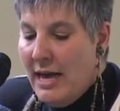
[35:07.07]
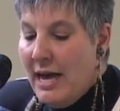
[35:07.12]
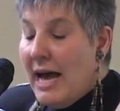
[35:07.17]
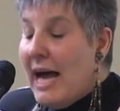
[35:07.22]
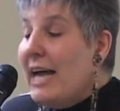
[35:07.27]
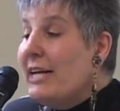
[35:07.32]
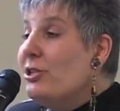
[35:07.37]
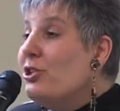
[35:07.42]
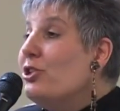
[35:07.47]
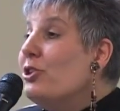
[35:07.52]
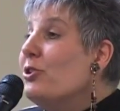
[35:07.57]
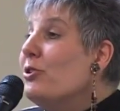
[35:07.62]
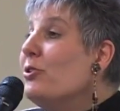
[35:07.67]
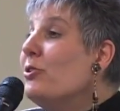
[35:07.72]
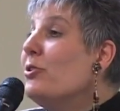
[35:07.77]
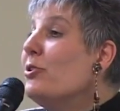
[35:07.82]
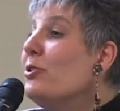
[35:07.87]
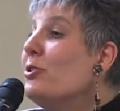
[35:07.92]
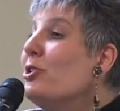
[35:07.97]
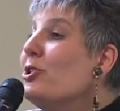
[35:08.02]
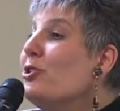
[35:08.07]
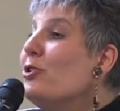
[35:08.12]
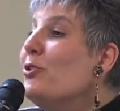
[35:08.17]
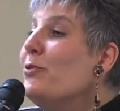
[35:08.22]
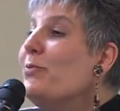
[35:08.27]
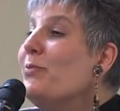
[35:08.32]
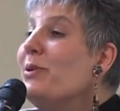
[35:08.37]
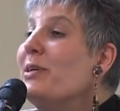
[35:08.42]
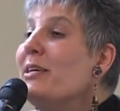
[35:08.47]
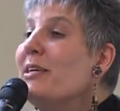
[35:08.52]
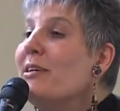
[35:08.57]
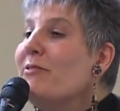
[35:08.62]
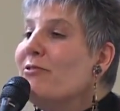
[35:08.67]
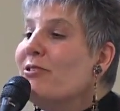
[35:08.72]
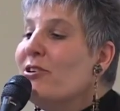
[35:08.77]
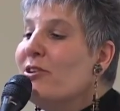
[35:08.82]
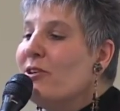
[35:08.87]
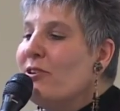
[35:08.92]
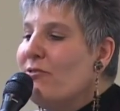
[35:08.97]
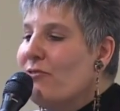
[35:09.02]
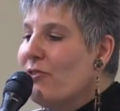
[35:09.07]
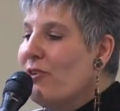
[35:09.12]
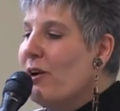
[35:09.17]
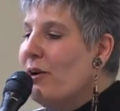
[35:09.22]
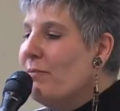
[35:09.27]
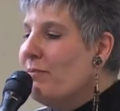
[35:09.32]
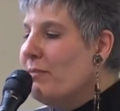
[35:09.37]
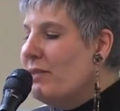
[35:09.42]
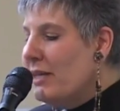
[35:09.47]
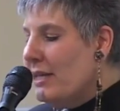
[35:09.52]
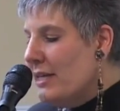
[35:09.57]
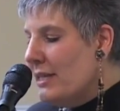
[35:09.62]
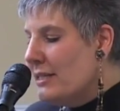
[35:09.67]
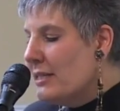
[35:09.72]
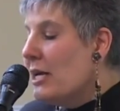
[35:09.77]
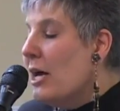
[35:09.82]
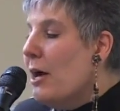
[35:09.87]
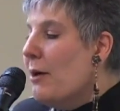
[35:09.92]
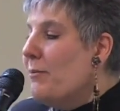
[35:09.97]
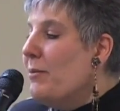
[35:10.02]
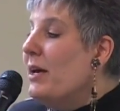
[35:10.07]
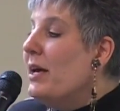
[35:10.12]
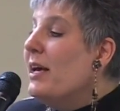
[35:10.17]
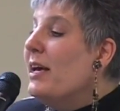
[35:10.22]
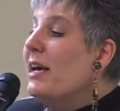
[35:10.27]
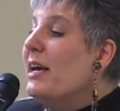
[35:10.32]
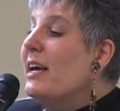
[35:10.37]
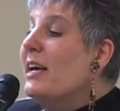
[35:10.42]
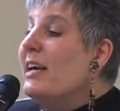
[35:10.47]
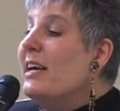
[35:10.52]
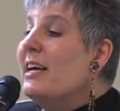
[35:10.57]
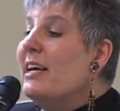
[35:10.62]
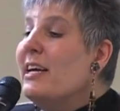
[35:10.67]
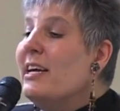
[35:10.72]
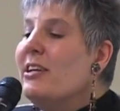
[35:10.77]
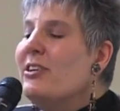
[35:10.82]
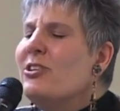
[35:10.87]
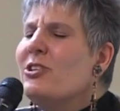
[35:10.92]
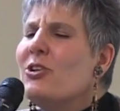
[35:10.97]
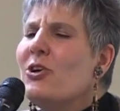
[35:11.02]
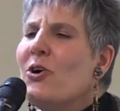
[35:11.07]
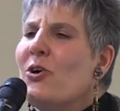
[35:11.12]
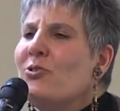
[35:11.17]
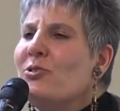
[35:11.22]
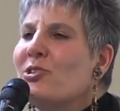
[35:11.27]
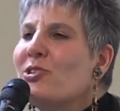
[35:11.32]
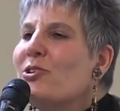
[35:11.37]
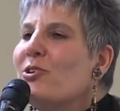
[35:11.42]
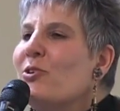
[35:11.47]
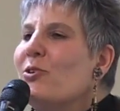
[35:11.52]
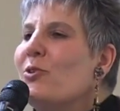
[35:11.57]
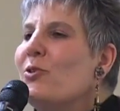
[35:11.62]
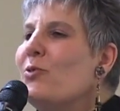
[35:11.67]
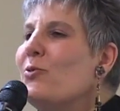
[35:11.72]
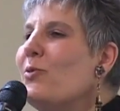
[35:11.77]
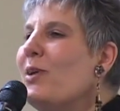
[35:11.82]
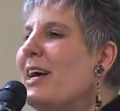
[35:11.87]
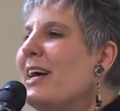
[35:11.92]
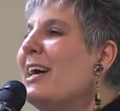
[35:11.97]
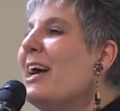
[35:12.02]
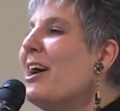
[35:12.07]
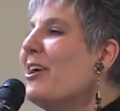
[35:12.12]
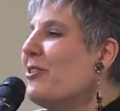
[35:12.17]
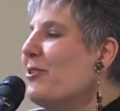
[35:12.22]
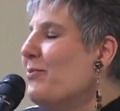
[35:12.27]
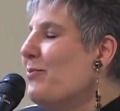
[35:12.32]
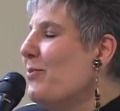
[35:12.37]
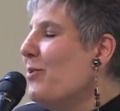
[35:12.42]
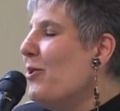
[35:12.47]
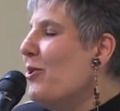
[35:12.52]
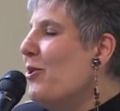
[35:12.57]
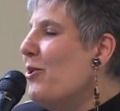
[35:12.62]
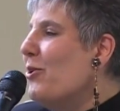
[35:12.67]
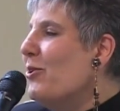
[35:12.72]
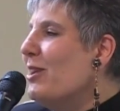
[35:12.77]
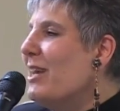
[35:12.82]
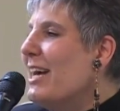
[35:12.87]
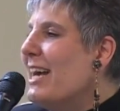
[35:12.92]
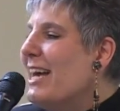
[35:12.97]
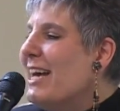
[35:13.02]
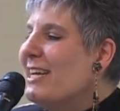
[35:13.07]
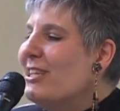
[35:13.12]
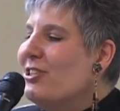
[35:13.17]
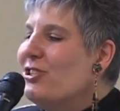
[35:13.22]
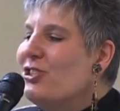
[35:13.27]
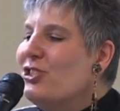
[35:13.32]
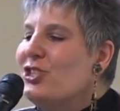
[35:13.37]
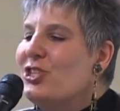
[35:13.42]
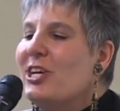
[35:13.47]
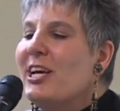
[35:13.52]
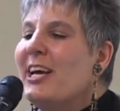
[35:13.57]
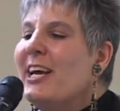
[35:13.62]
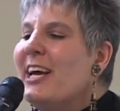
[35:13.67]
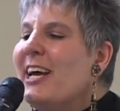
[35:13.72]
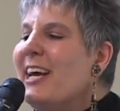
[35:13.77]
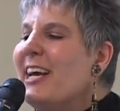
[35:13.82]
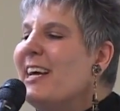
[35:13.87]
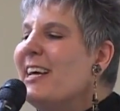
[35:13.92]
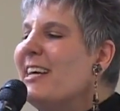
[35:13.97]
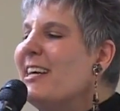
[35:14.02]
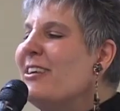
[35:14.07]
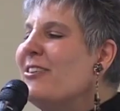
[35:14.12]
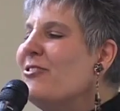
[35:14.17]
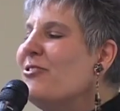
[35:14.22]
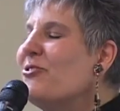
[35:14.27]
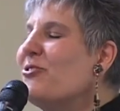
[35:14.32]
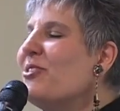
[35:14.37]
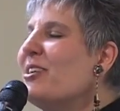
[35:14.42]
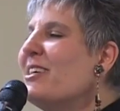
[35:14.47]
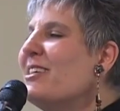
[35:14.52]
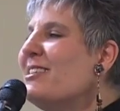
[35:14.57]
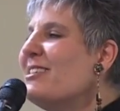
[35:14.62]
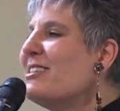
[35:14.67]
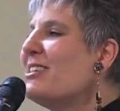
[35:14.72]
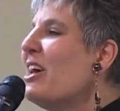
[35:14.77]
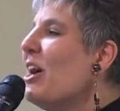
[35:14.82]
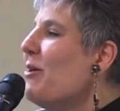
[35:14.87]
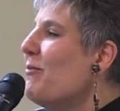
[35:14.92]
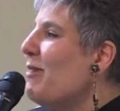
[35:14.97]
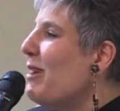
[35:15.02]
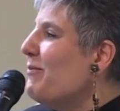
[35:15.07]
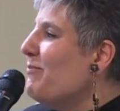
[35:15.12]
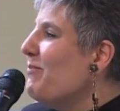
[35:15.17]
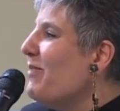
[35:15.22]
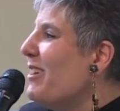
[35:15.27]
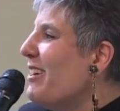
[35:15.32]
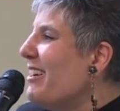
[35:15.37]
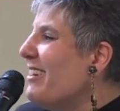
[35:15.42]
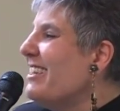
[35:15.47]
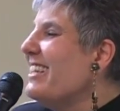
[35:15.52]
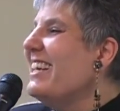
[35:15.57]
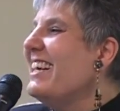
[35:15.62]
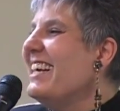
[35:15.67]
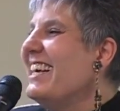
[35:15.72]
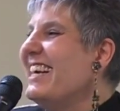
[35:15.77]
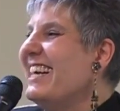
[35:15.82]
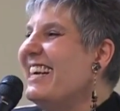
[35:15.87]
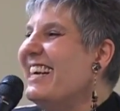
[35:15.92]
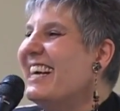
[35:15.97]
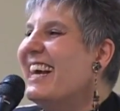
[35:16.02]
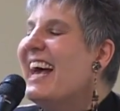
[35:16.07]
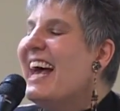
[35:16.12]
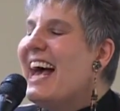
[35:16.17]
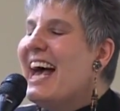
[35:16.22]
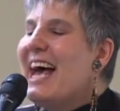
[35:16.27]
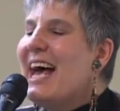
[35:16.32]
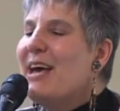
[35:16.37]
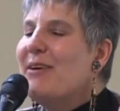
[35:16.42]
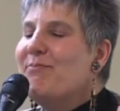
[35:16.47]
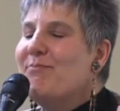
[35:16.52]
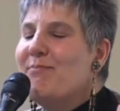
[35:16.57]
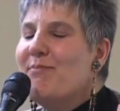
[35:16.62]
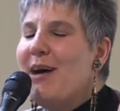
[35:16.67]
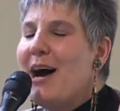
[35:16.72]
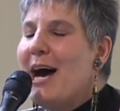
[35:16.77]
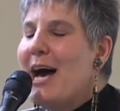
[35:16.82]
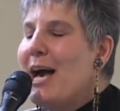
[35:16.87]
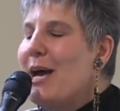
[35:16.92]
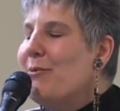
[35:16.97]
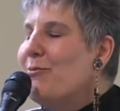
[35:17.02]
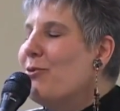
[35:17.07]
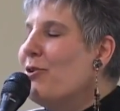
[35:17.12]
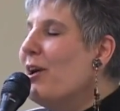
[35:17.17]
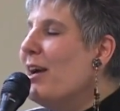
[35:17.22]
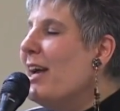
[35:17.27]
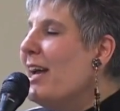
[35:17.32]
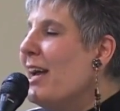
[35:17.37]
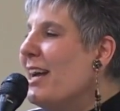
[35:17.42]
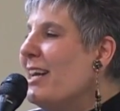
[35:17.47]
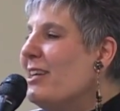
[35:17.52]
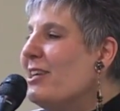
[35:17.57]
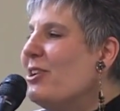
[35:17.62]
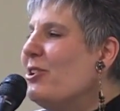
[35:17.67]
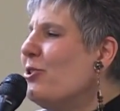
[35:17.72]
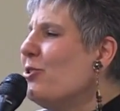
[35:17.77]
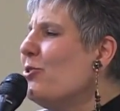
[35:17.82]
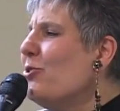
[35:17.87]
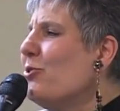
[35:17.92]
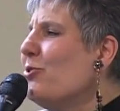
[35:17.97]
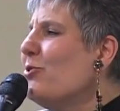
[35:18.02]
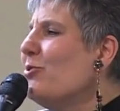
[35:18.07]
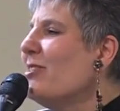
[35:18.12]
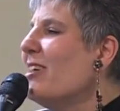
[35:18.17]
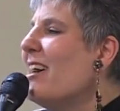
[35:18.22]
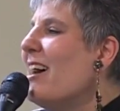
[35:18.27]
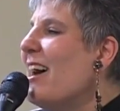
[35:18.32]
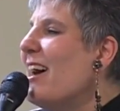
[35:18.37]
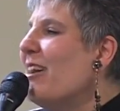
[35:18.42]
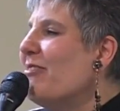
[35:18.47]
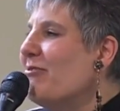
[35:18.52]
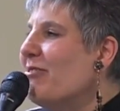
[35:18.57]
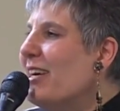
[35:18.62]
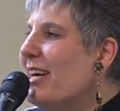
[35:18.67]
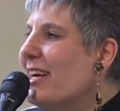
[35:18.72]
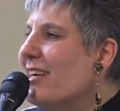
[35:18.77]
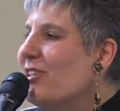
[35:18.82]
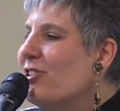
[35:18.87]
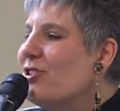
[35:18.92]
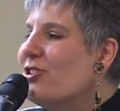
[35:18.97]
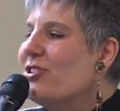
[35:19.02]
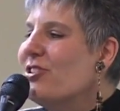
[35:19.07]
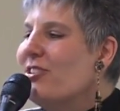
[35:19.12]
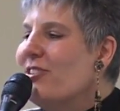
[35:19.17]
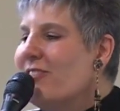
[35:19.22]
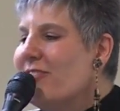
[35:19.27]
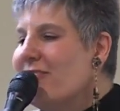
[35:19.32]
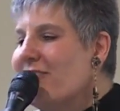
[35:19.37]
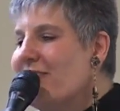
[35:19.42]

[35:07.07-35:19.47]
I choose to pivot from this pain, toss away the ball and chain, twist my body and my brain in new directions.